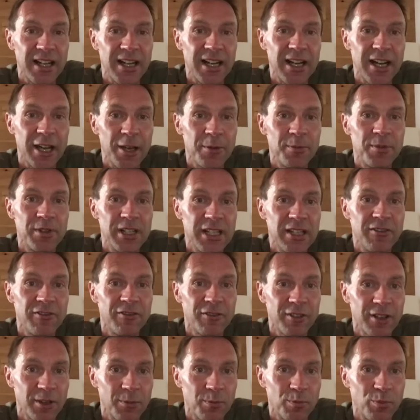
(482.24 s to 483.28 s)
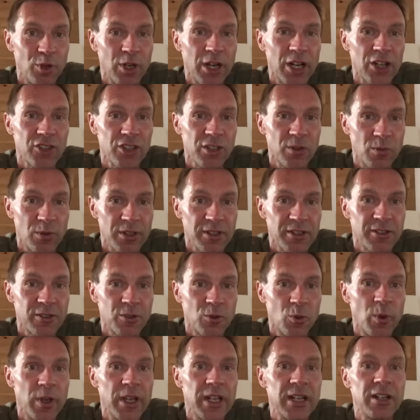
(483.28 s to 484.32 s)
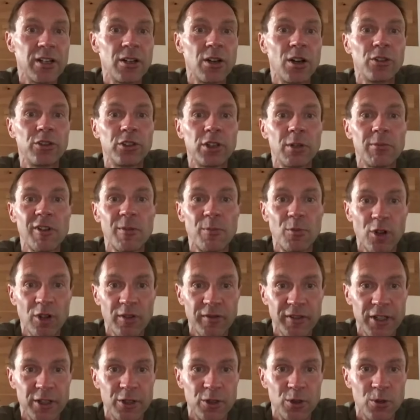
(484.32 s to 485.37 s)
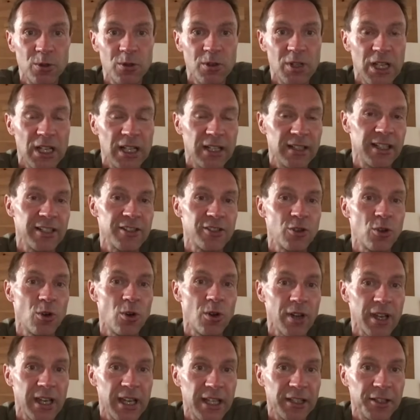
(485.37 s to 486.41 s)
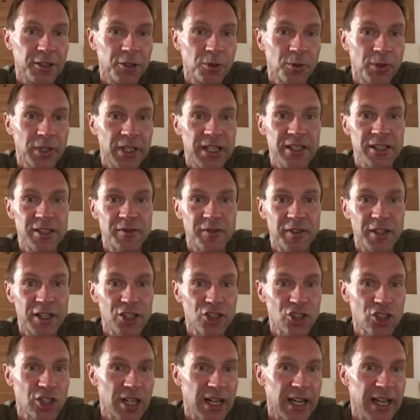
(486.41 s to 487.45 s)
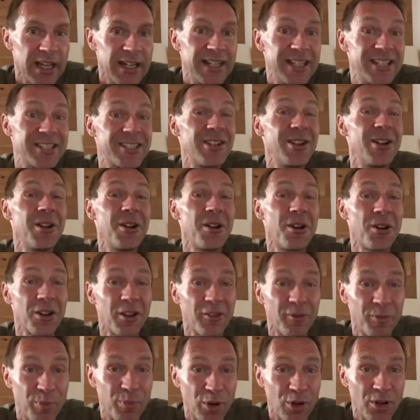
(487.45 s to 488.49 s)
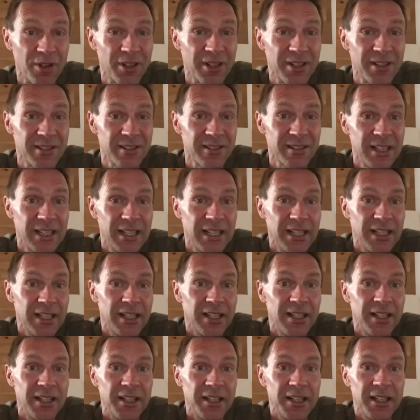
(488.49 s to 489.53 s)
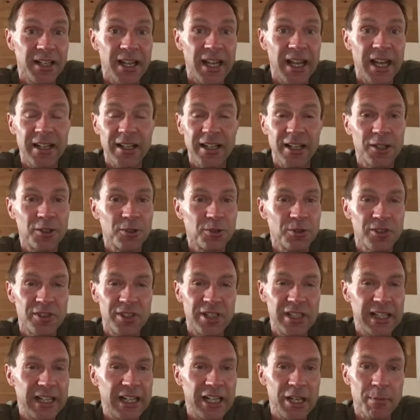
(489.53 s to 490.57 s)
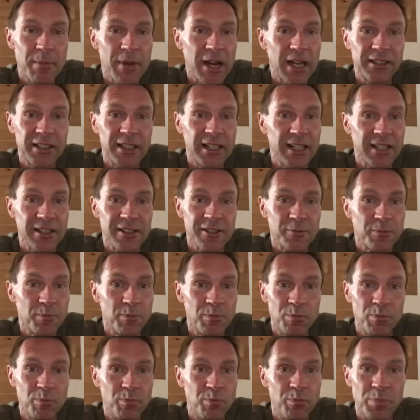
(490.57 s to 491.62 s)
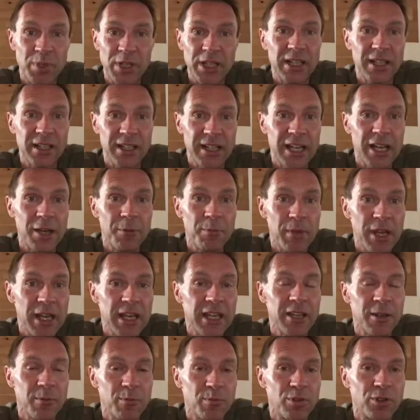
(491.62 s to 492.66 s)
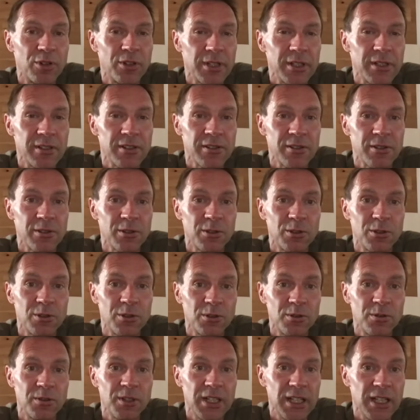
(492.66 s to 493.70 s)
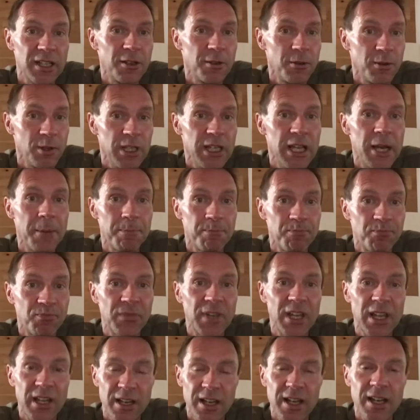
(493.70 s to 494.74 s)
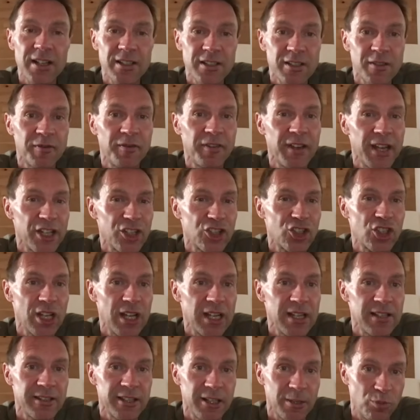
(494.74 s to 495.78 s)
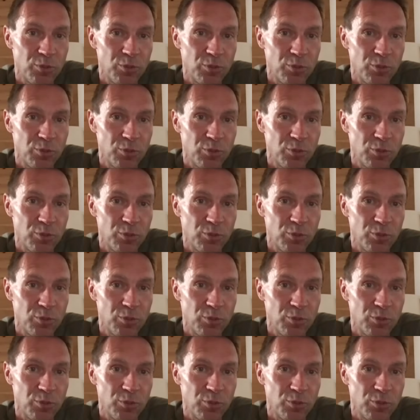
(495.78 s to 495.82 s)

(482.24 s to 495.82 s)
I believe Pogacar wants to win on top of Mont Ventoux. That's our category. It's finish line. It's a lot of points. And I don't see Lenny Martinez being there making points. So, yep, there's a fair chance that